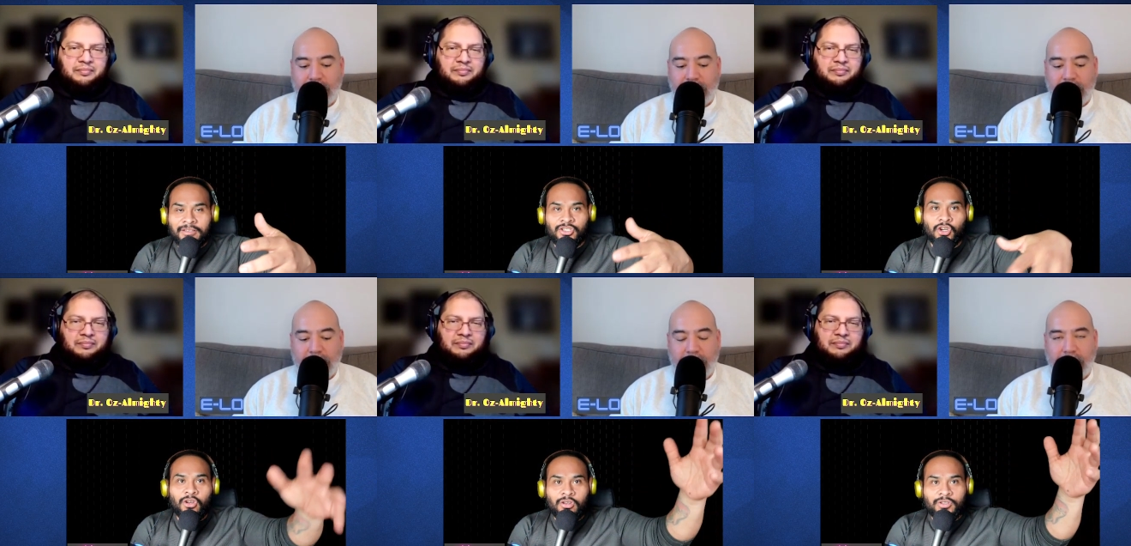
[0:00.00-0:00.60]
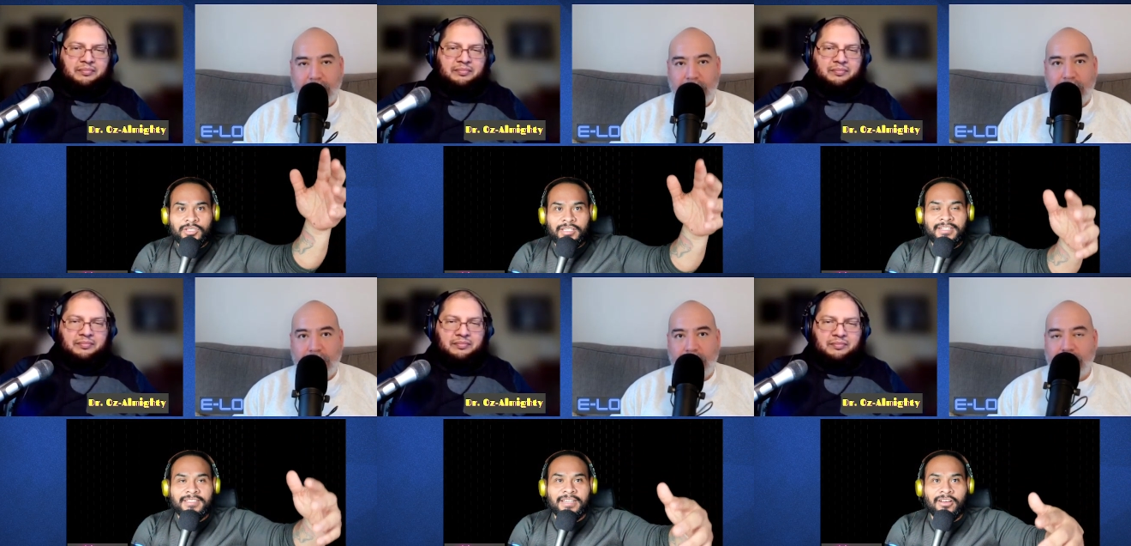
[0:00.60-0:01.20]
Speaker 1: Cholos and
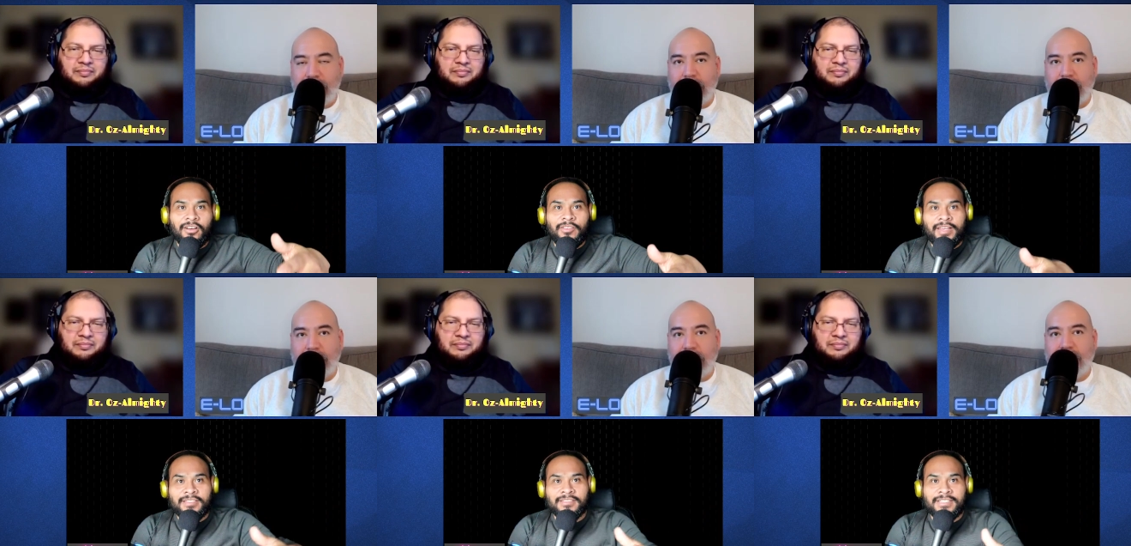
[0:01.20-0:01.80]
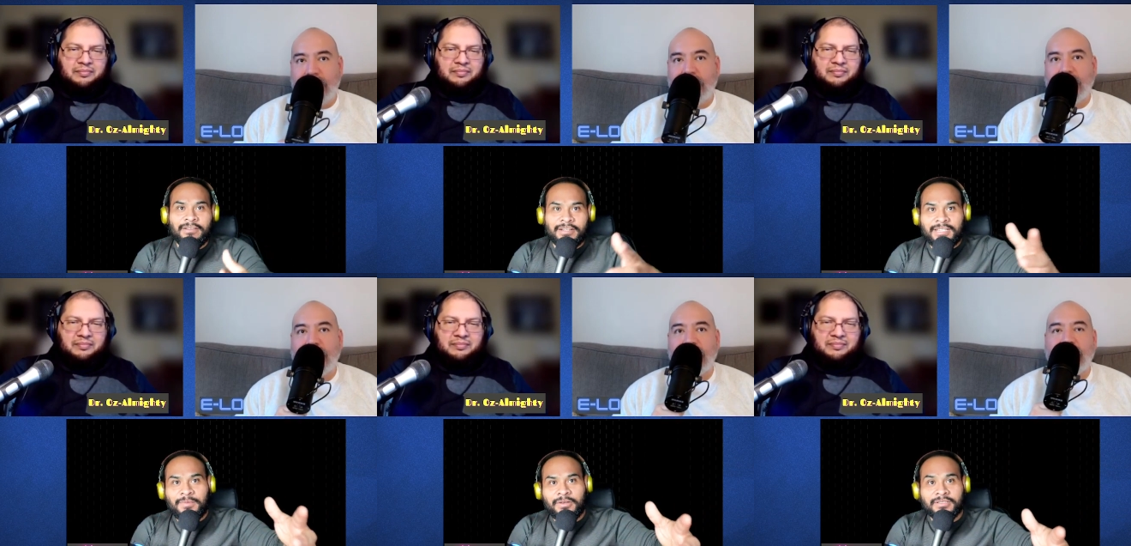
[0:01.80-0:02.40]
it's like all that
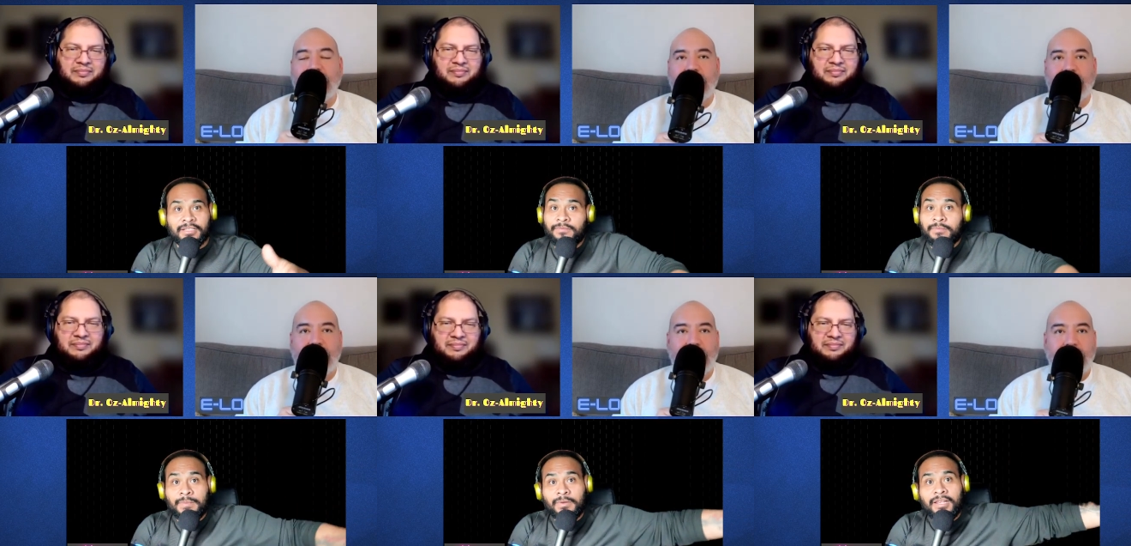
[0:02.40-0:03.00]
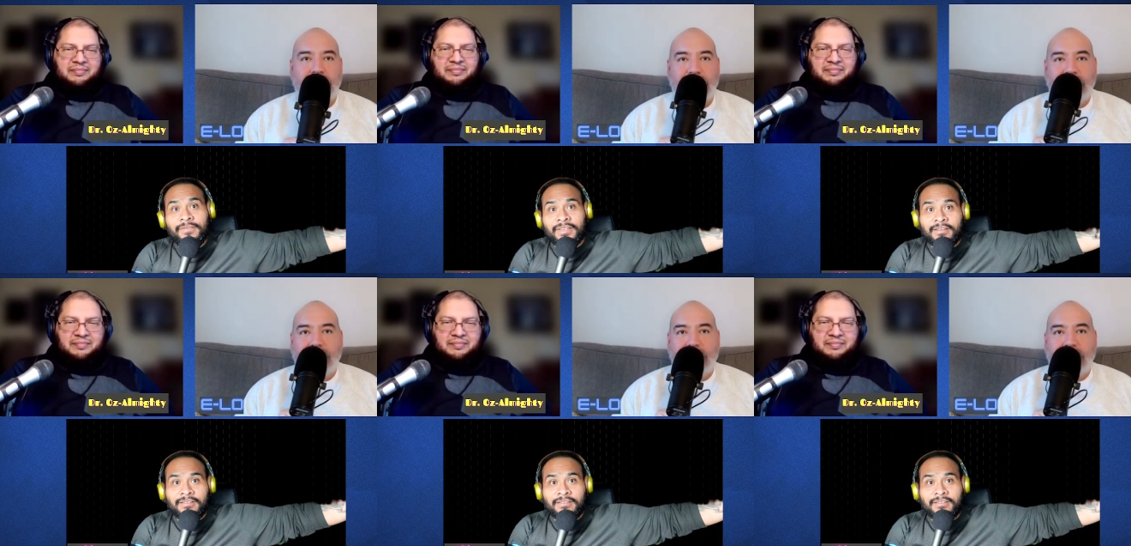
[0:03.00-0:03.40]
stereotypical stuff. People love it,